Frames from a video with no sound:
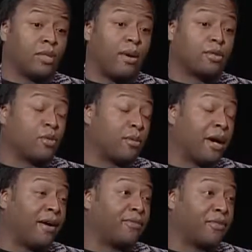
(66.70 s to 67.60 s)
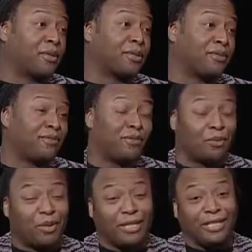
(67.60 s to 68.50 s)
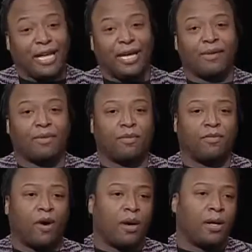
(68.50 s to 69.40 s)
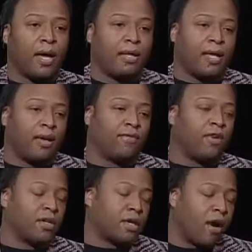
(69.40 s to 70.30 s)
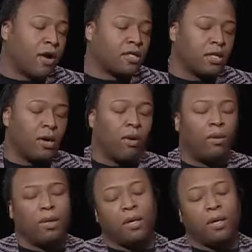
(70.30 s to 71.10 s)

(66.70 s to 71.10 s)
was one of my first really far as the arts go.